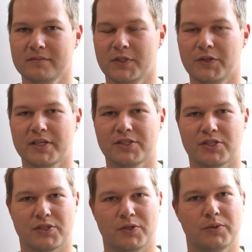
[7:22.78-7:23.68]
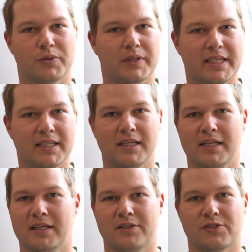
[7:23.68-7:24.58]
you can just Google it,
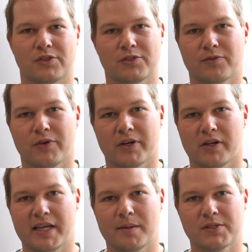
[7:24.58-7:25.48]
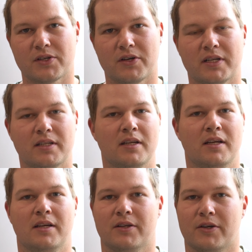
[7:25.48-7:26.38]
search for it on Amazon,
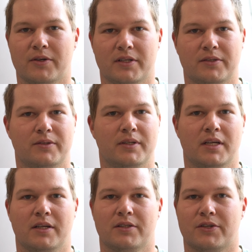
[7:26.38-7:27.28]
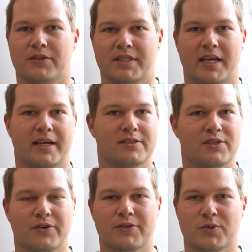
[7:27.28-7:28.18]
go to Turntex,
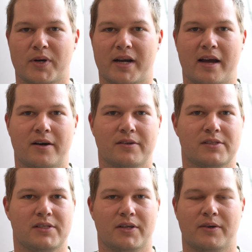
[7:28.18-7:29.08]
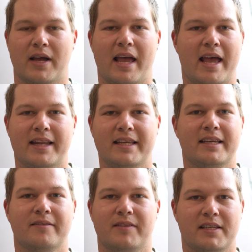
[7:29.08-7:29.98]
Turner's Warehouse, you know,
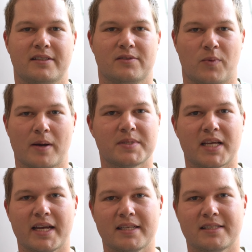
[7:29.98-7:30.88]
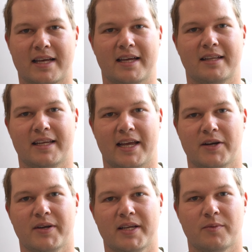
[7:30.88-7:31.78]
any of these websites that
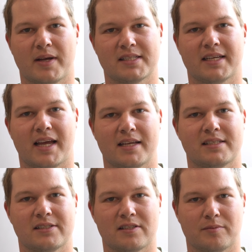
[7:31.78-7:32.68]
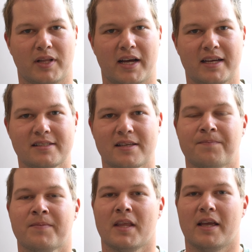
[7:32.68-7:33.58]
carry resin casting supplies,
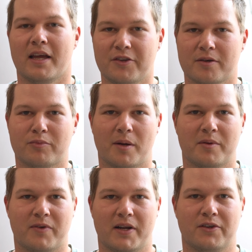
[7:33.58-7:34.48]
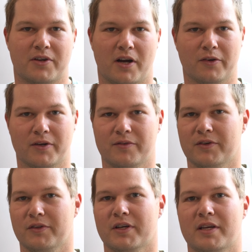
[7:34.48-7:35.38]
and you can probably find your color. If
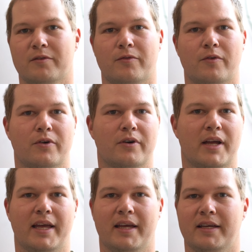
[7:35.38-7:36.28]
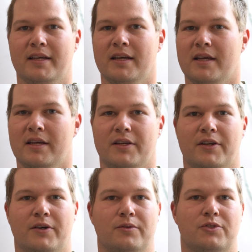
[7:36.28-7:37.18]
you're looking for a, you
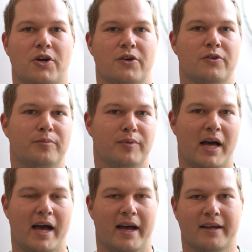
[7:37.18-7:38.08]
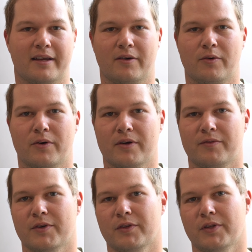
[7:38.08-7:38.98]
know, charcoal black, or
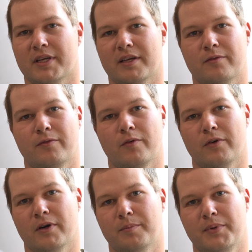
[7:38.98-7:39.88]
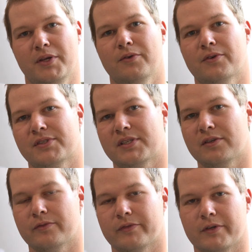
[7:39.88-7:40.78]
if you're looking for a pewter
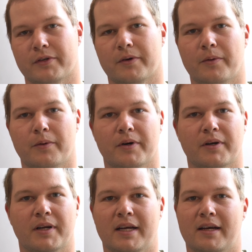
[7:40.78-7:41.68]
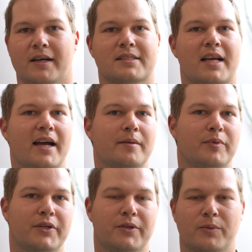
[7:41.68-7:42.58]
silver or a sky
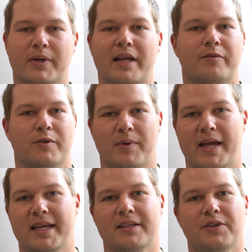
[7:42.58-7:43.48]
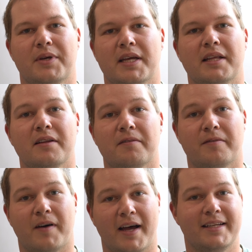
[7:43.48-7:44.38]
blue, whatever, right? You can
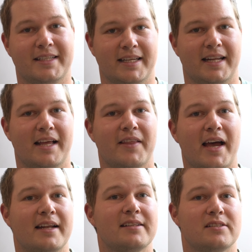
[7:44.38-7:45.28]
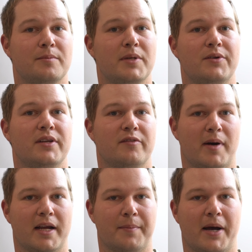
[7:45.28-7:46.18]
find it. And that is the beauty of
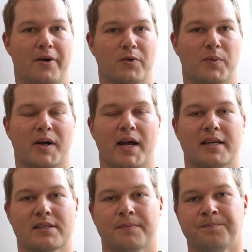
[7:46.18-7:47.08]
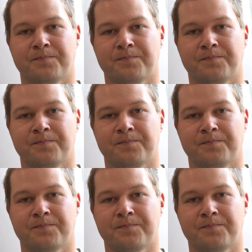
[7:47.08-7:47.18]
mica powder. Whereas